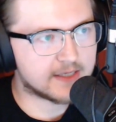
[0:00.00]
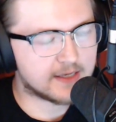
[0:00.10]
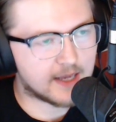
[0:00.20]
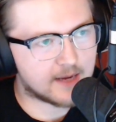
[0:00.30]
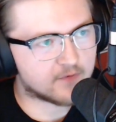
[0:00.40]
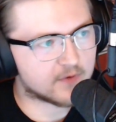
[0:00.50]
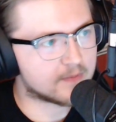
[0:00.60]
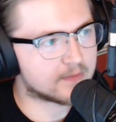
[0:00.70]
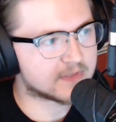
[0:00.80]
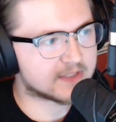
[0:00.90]
He came
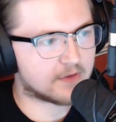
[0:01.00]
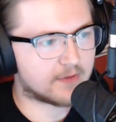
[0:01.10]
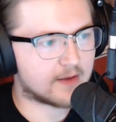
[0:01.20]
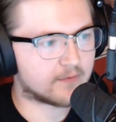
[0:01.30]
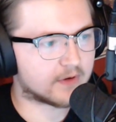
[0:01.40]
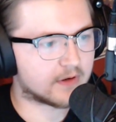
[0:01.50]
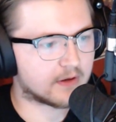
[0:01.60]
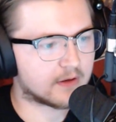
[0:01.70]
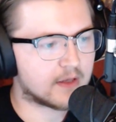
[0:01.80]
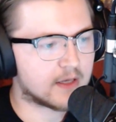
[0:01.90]
from South Africa.